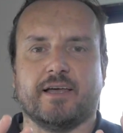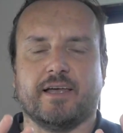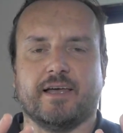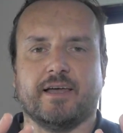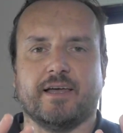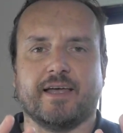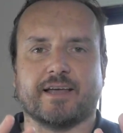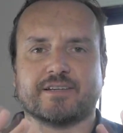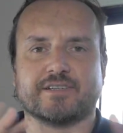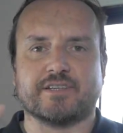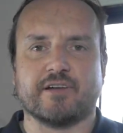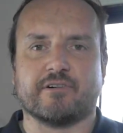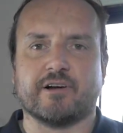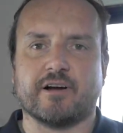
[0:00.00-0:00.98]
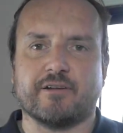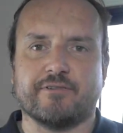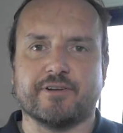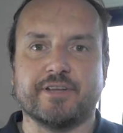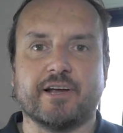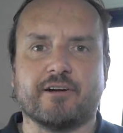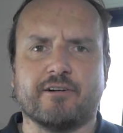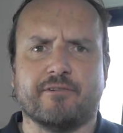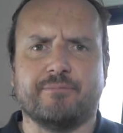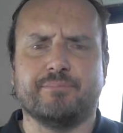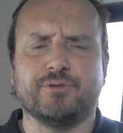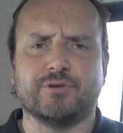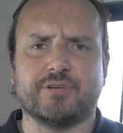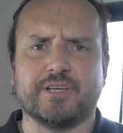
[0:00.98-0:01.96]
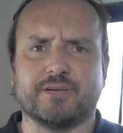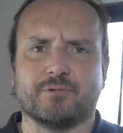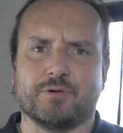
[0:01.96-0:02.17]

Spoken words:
exterior veneer of beauty,